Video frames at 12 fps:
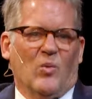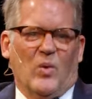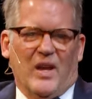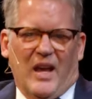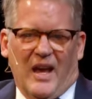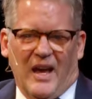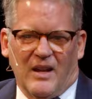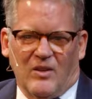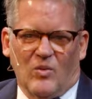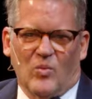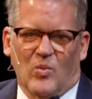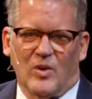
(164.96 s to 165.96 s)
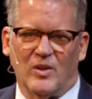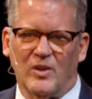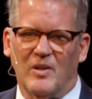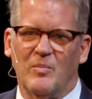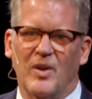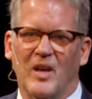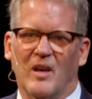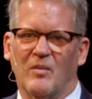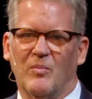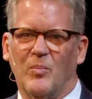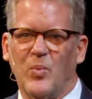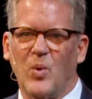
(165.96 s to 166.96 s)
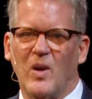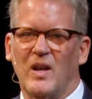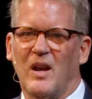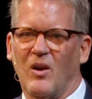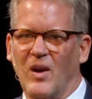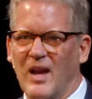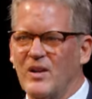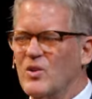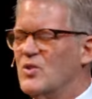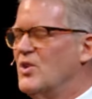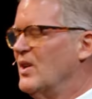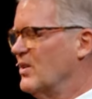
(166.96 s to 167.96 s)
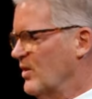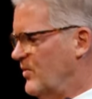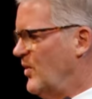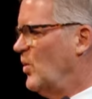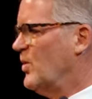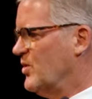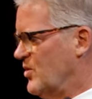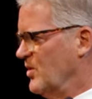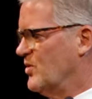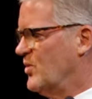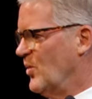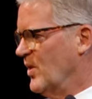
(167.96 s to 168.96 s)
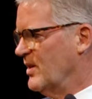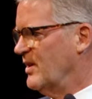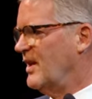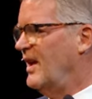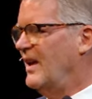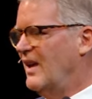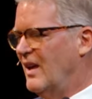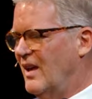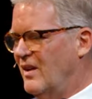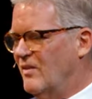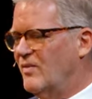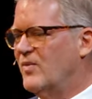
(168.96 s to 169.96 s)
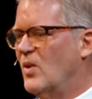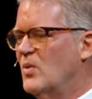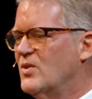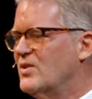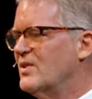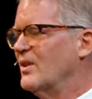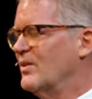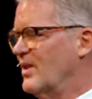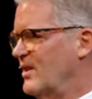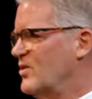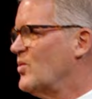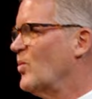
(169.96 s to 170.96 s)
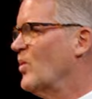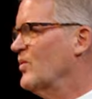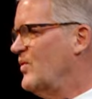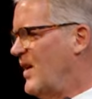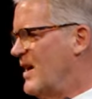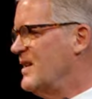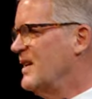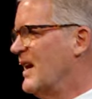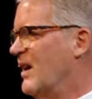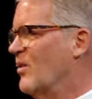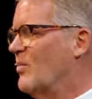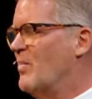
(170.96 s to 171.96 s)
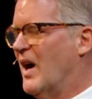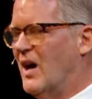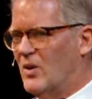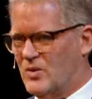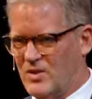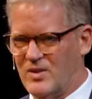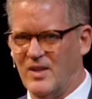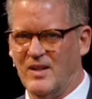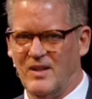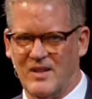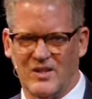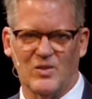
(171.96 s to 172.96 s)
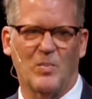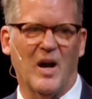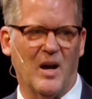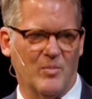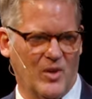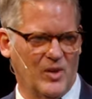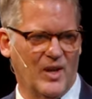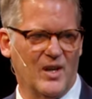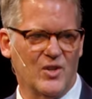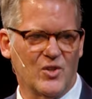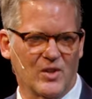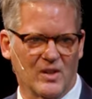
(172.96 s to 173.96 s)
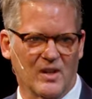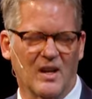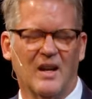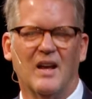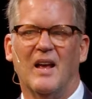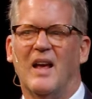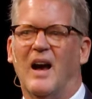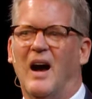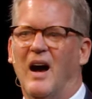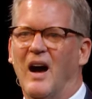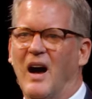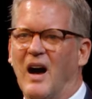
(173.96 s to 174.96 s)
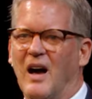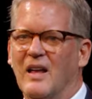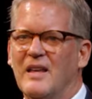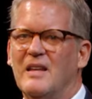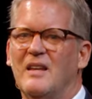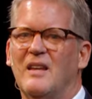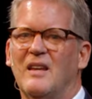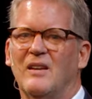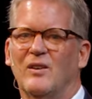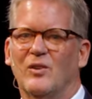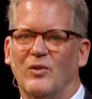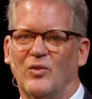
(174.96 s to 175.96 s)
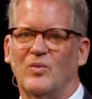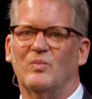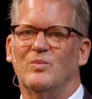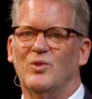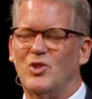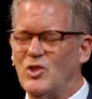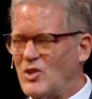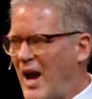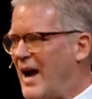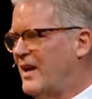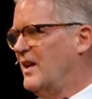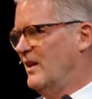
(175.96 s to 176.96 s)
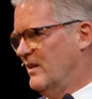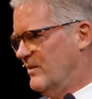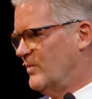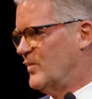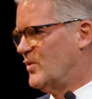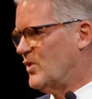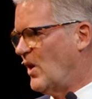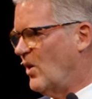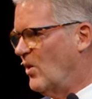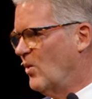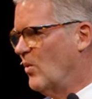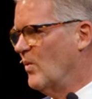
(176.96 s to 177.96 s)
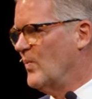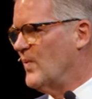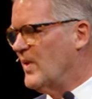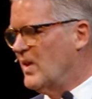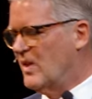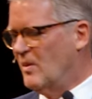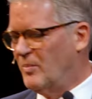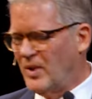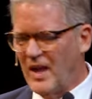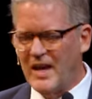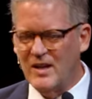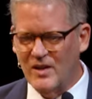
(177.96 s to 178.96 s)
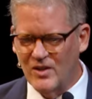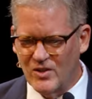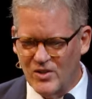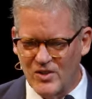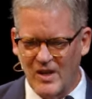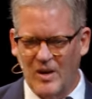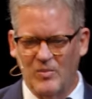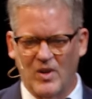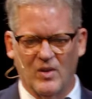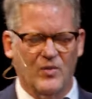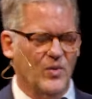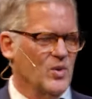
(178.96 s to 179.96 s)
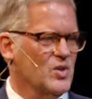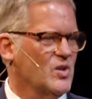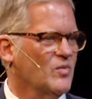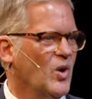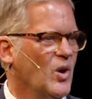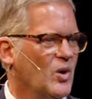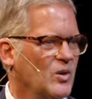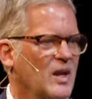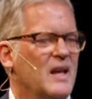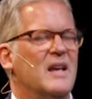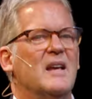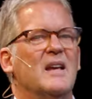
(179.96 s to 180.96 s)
We hadn't really been putting our energy and our focus into it. And folks, the things that we're finding out about this population uh, is shocking. So the plan is I'm going to first of all